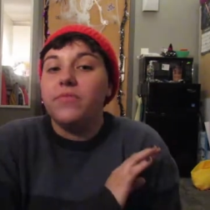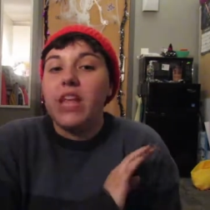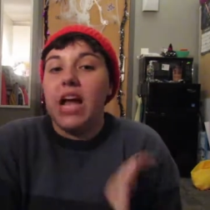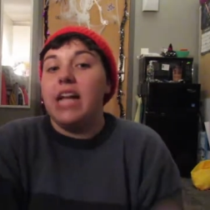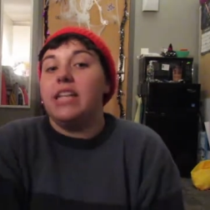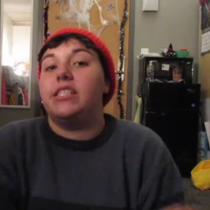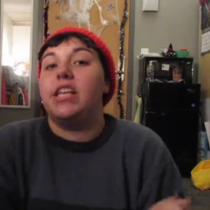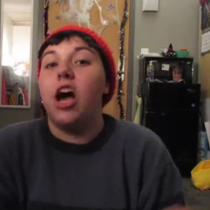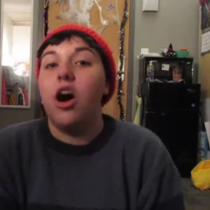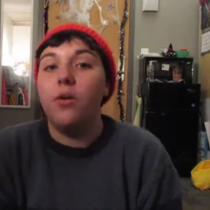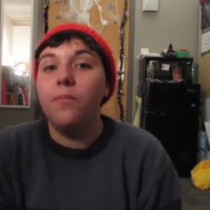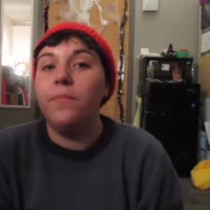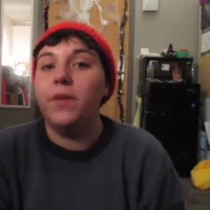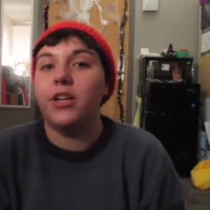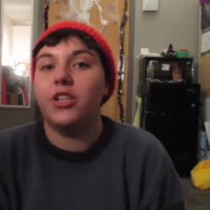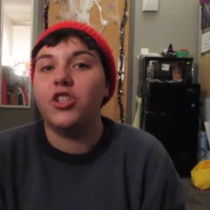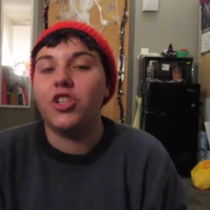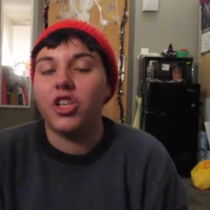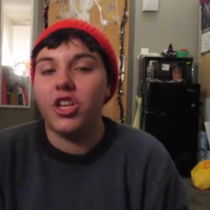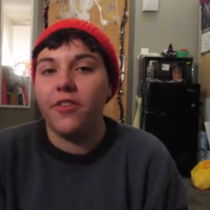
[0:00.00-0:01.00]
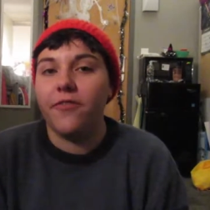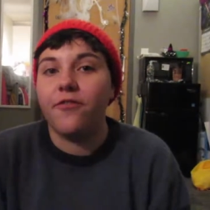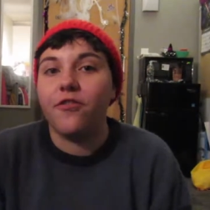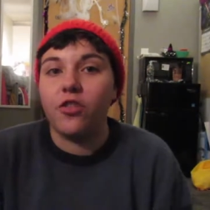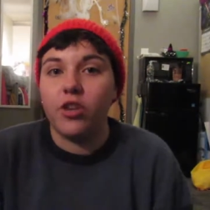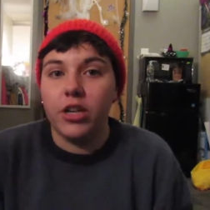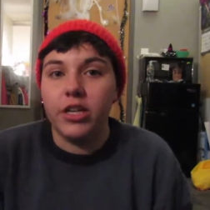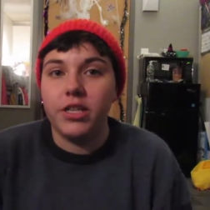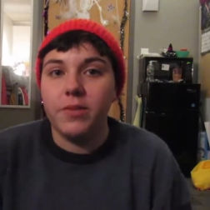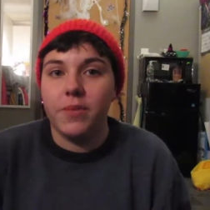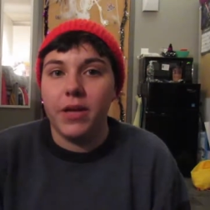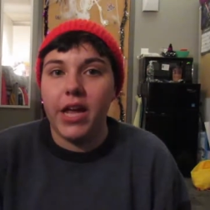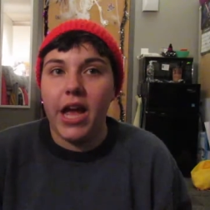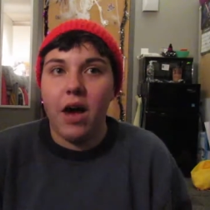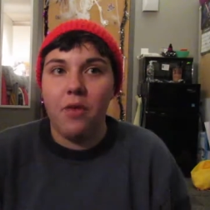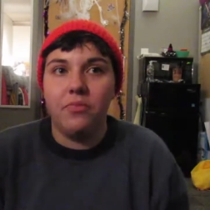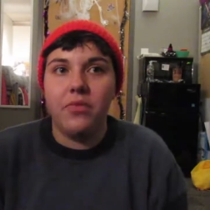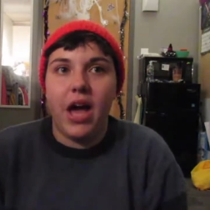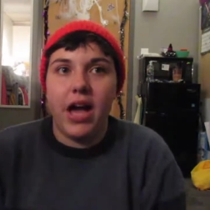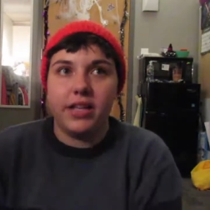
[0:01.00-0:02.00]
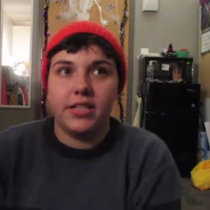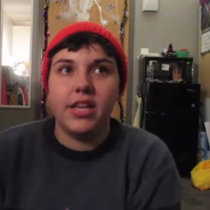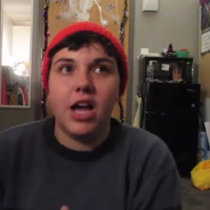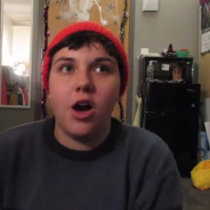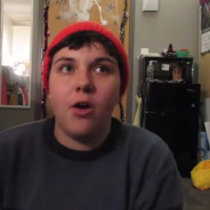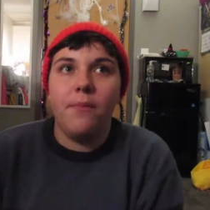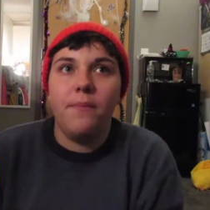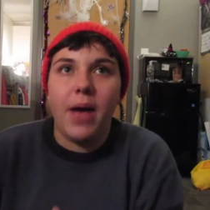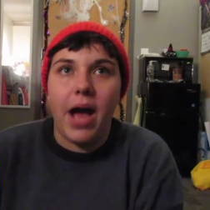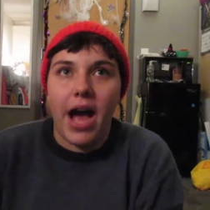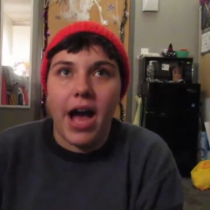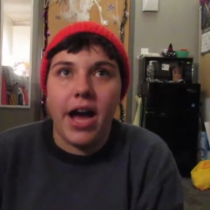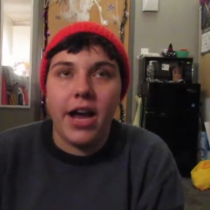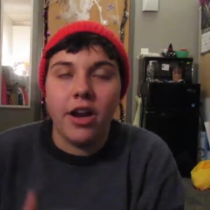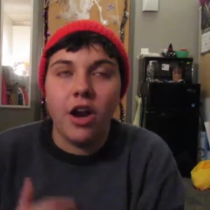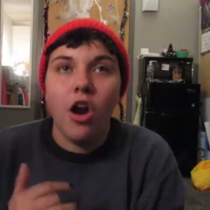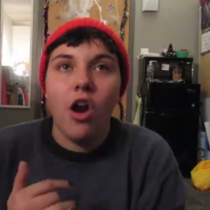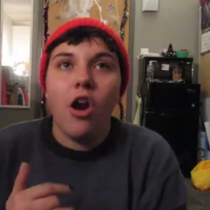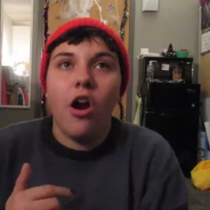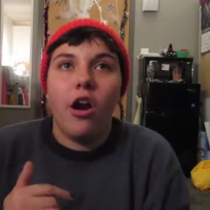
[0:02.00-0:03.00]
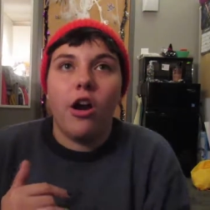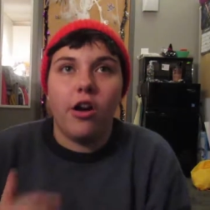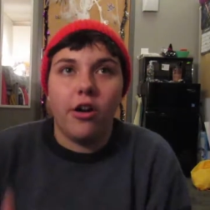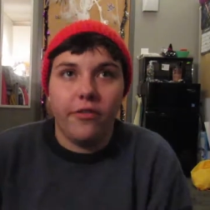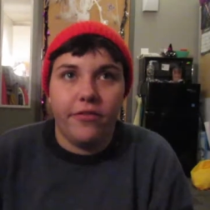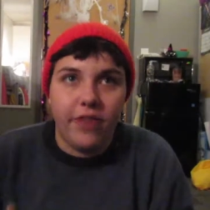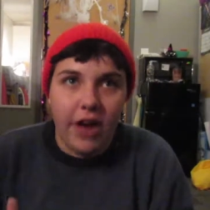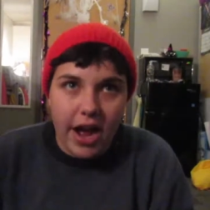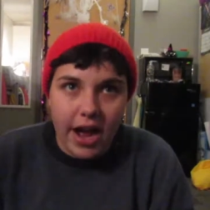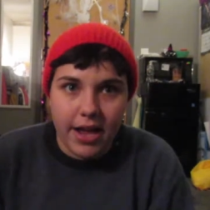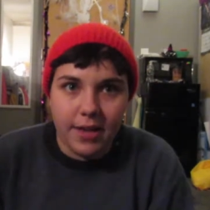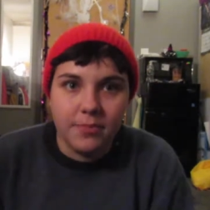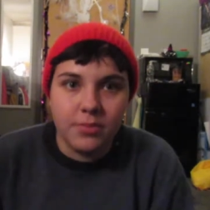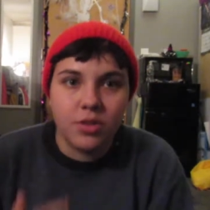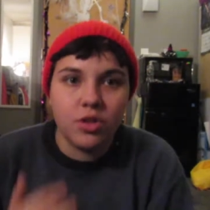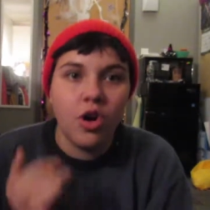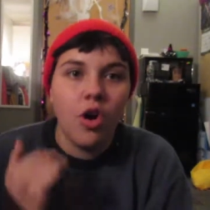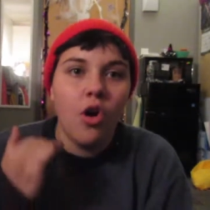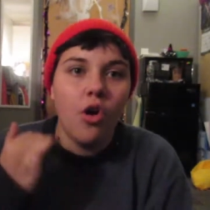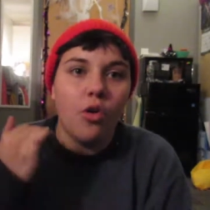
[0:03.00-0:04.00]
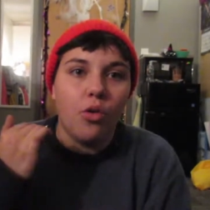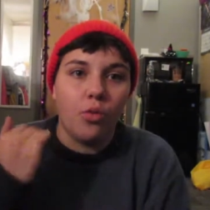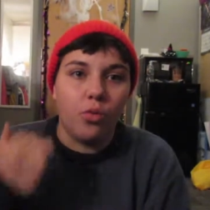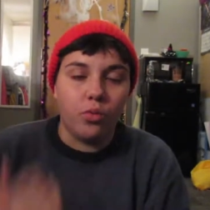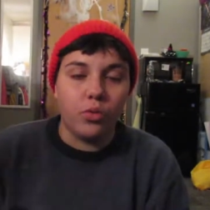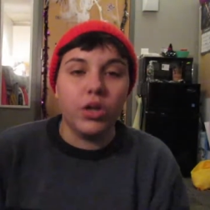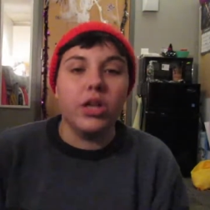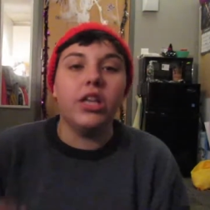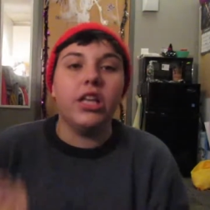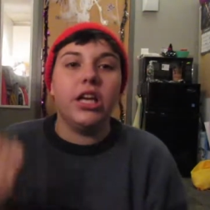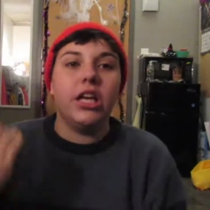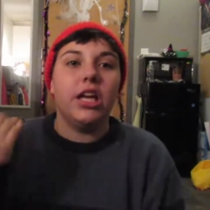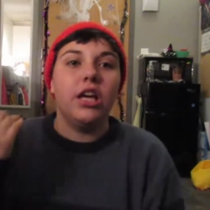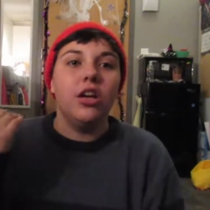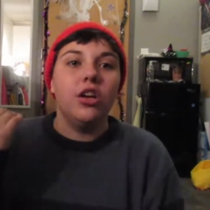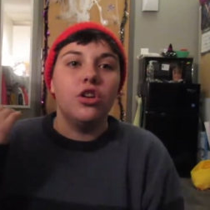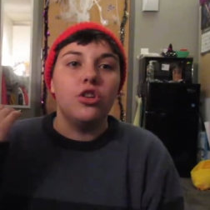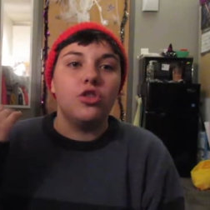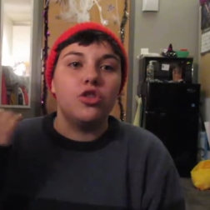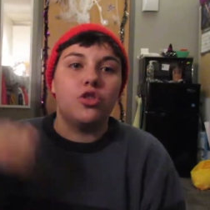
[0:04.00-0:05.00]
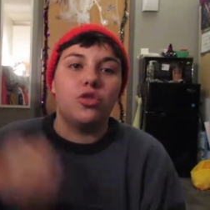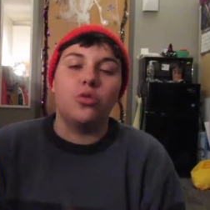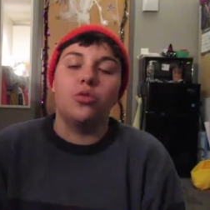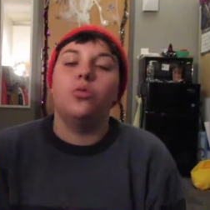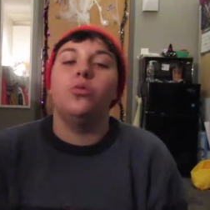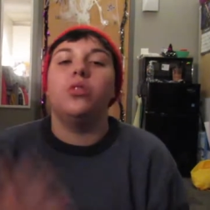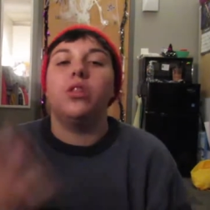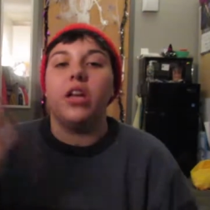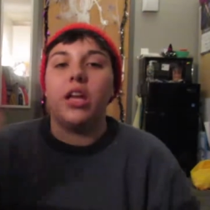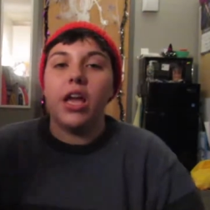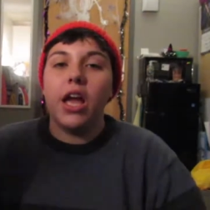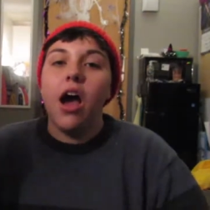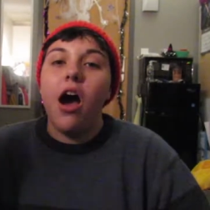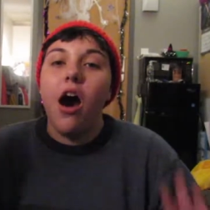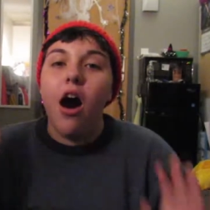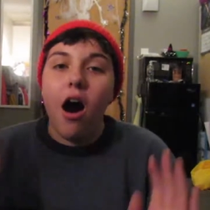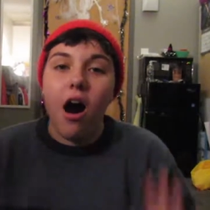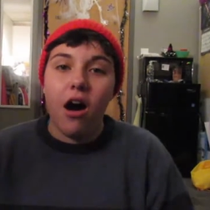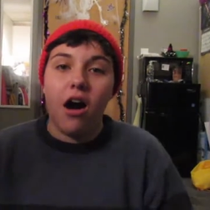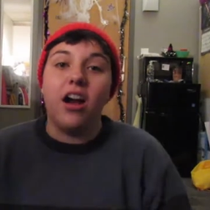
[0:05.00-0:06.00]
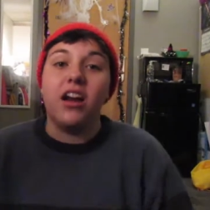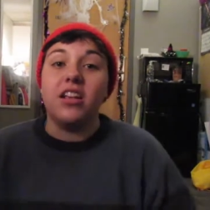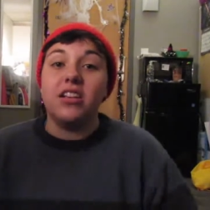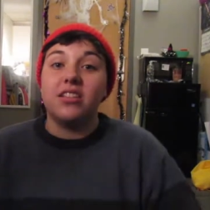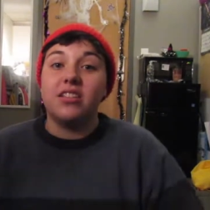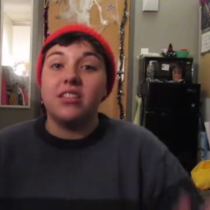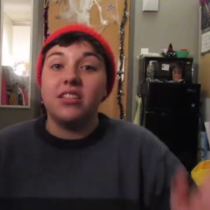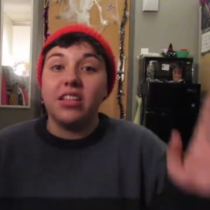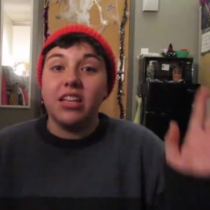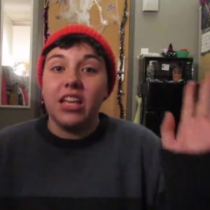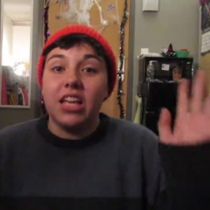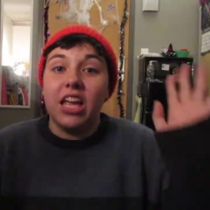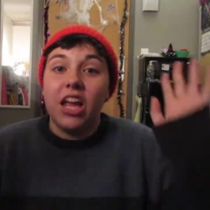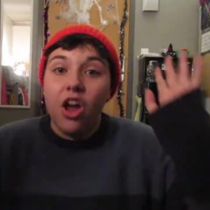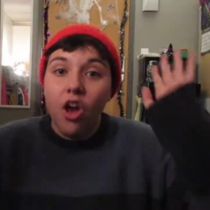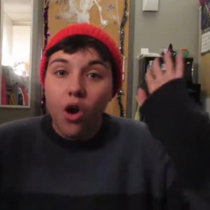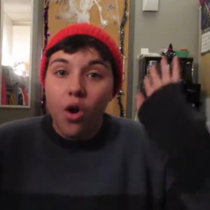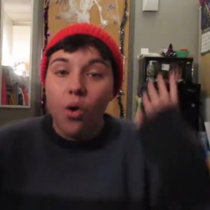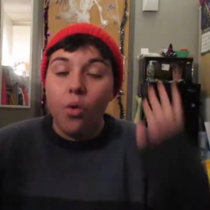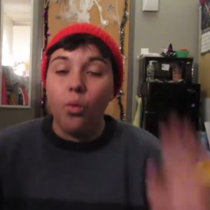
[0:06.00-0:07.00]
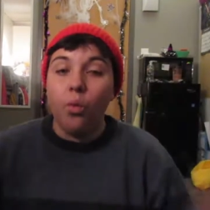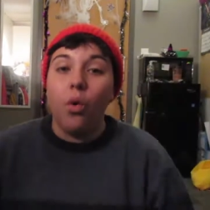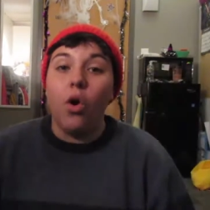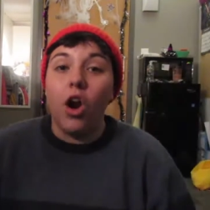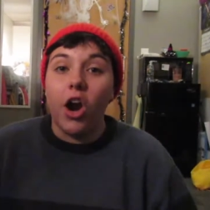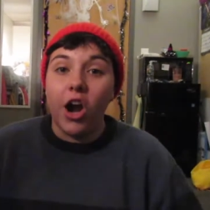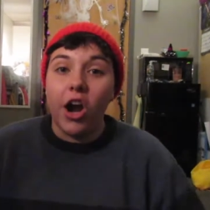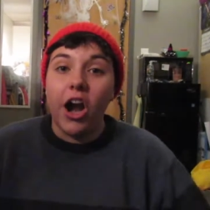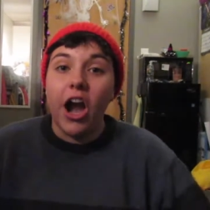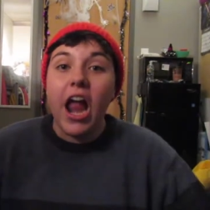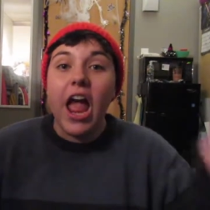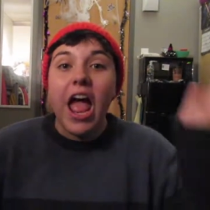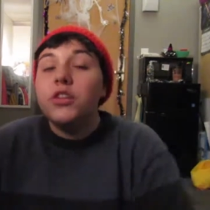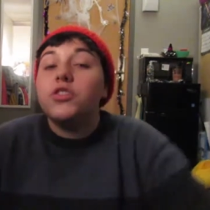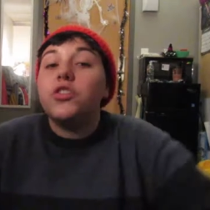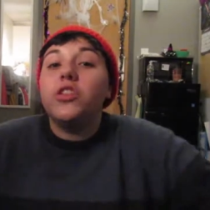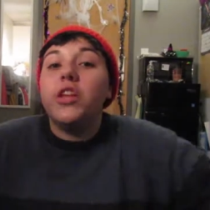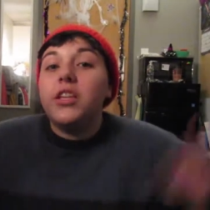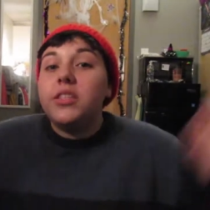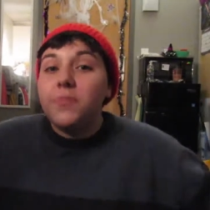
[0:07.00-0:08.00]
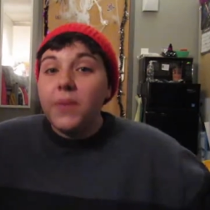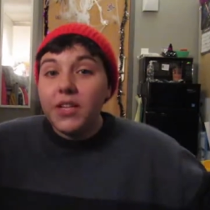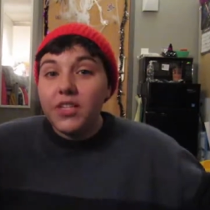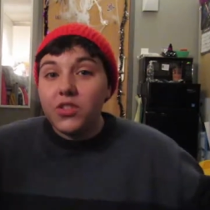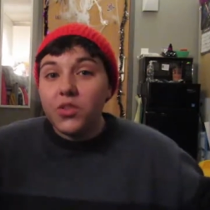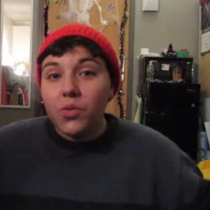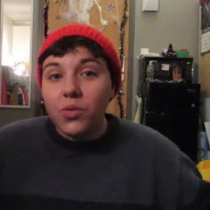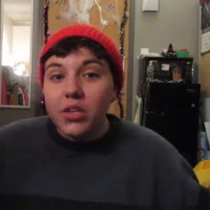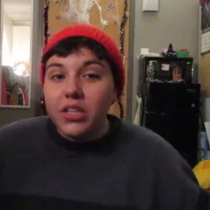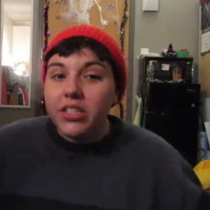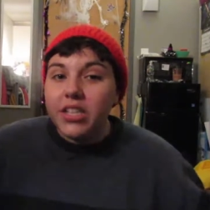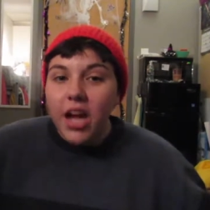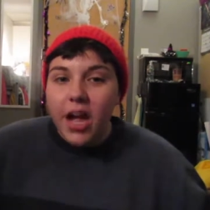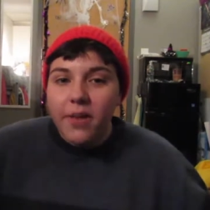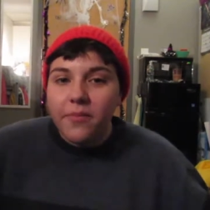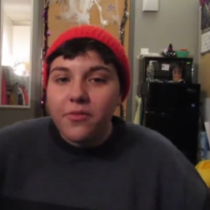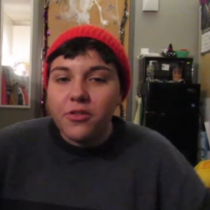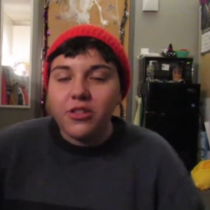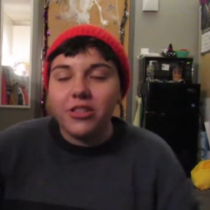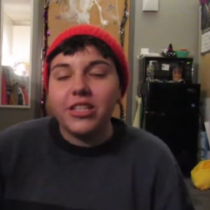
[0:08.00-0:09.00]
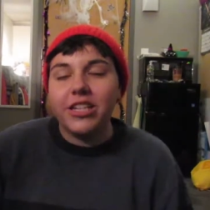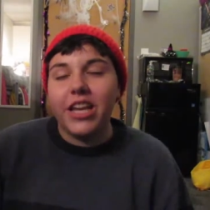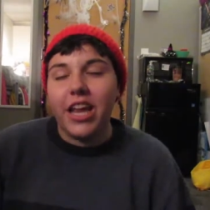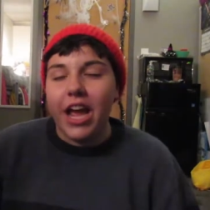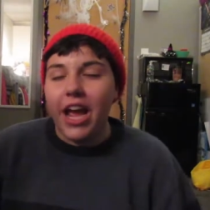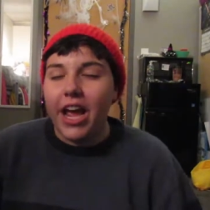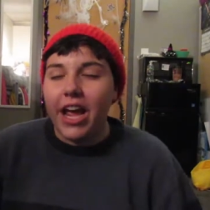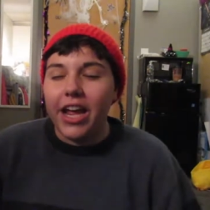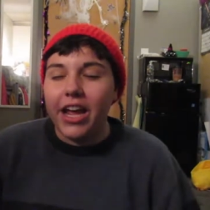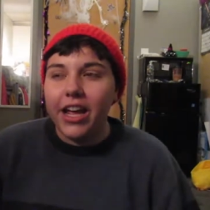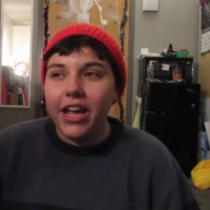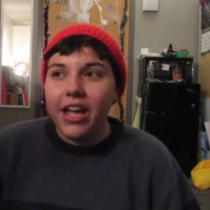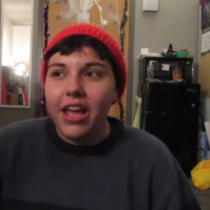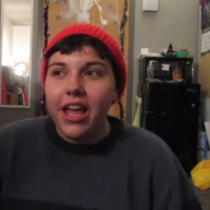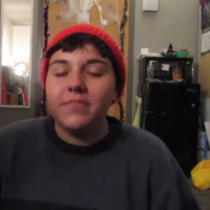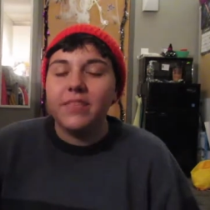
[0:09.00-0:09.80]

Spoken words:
That's how much she freaked me out. That's how bad her vibes really, truly, honestly were. So that's my story time for today.